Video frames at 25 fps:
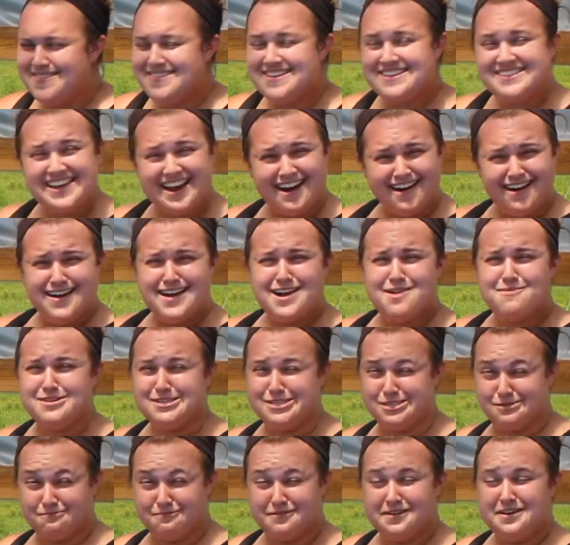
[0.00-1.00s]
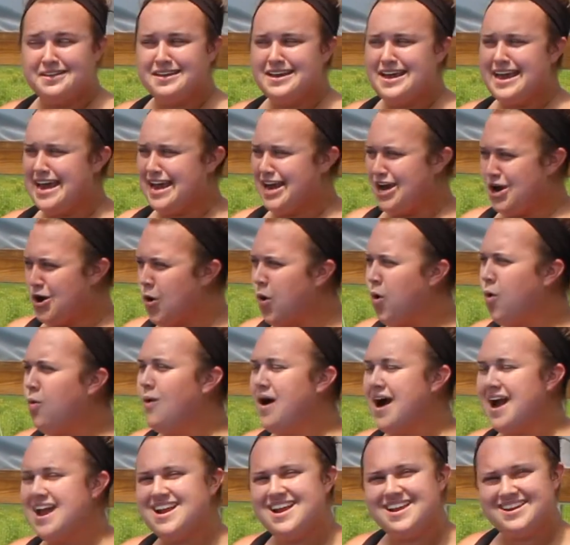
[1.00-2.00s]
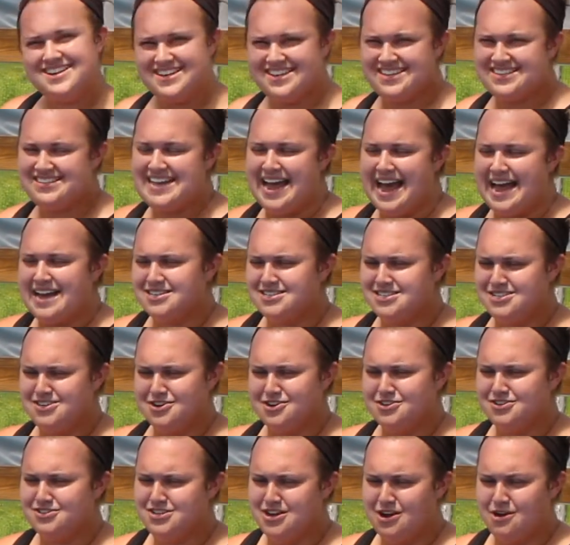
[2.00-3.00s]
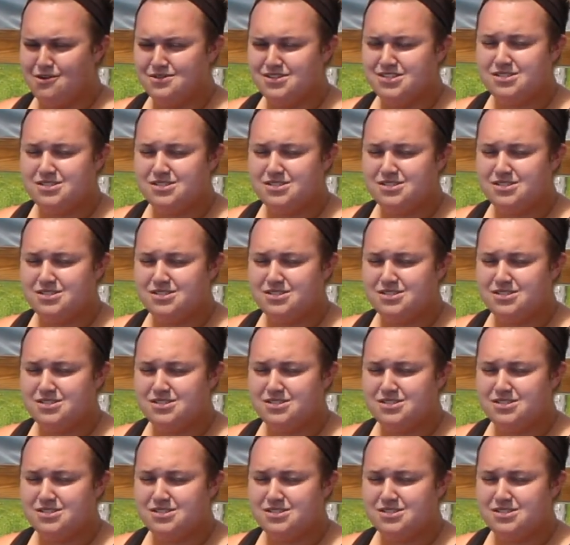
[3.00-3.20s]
this area was really quite a disaster zone.